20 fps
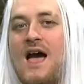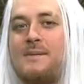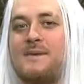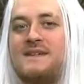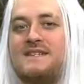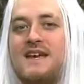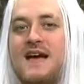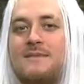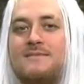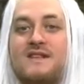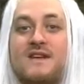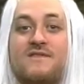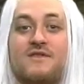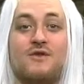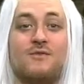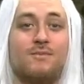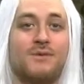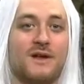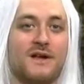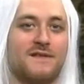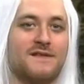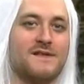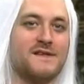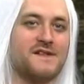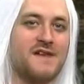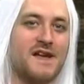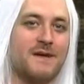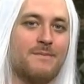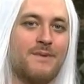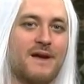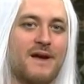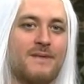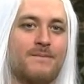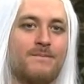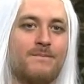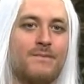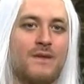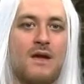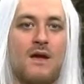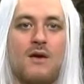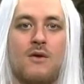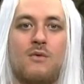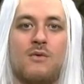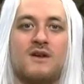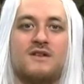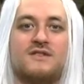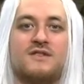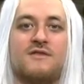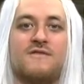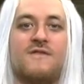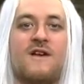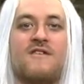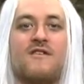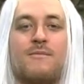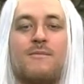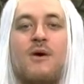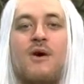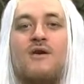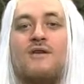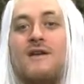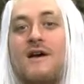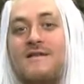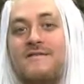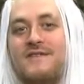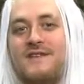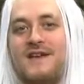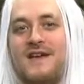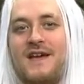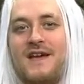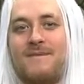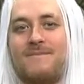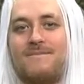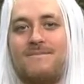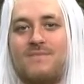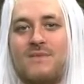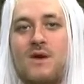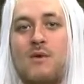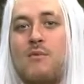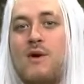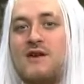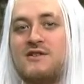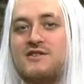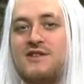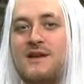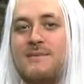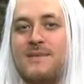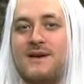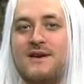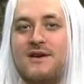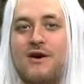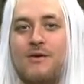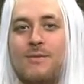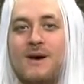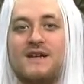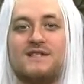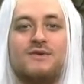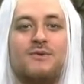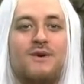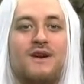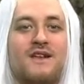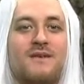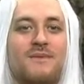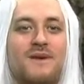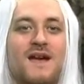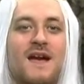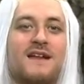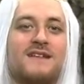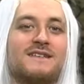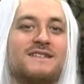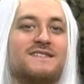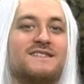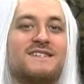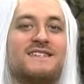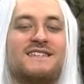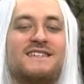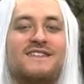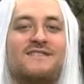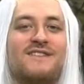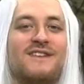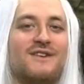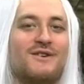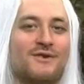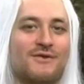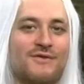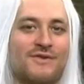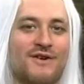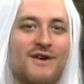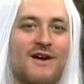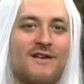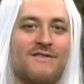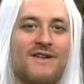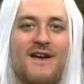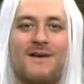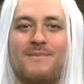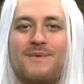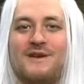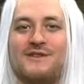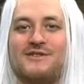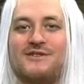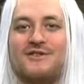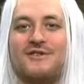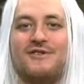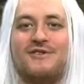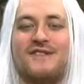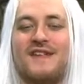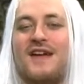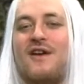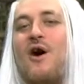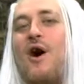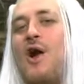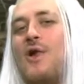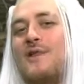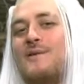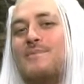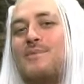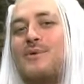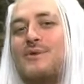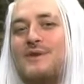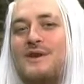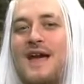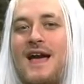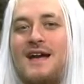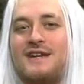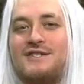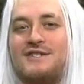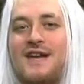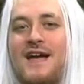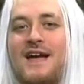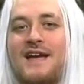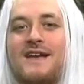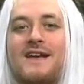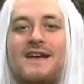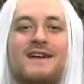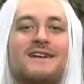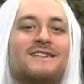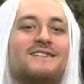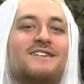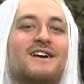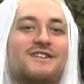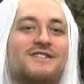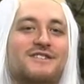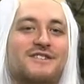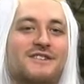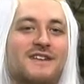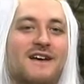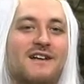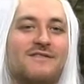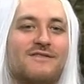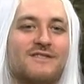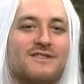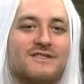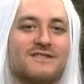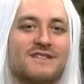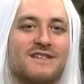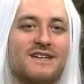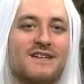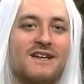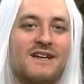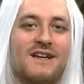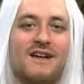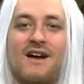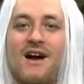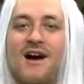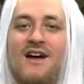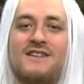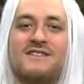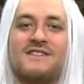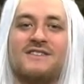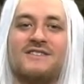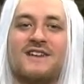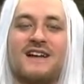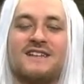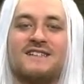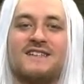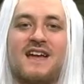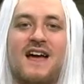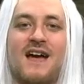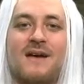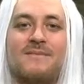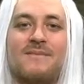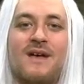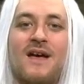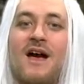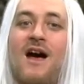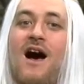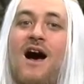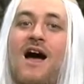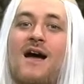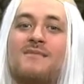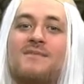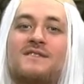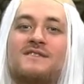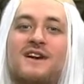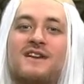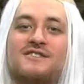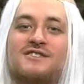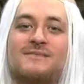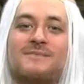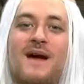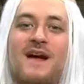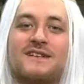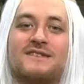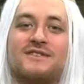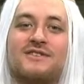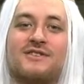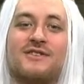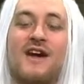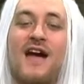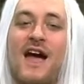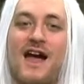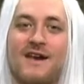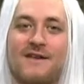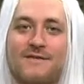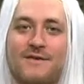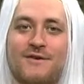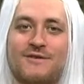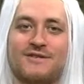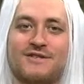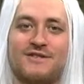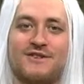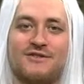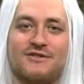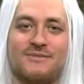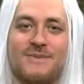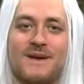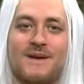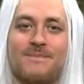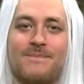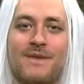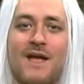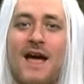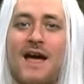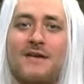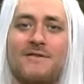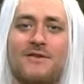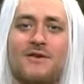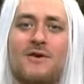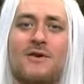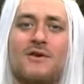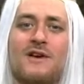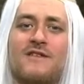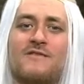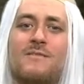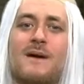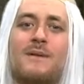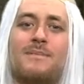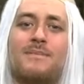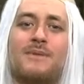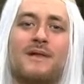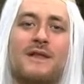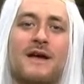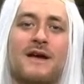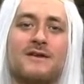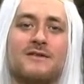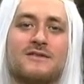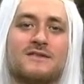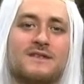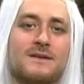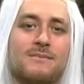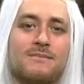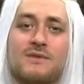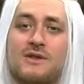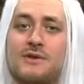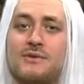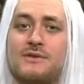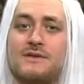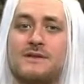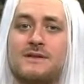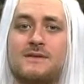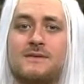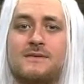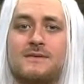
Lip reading: many times have you played this campaign? What is your favorite part of the game? Why don't you let me know by tweeting me at ZTVGoofingOff, and be sure to use that all-important hashtag DungeonDelvers. Until next time, I'm the Dungeon Master, and if you excuse me, I have to go give my players some loot.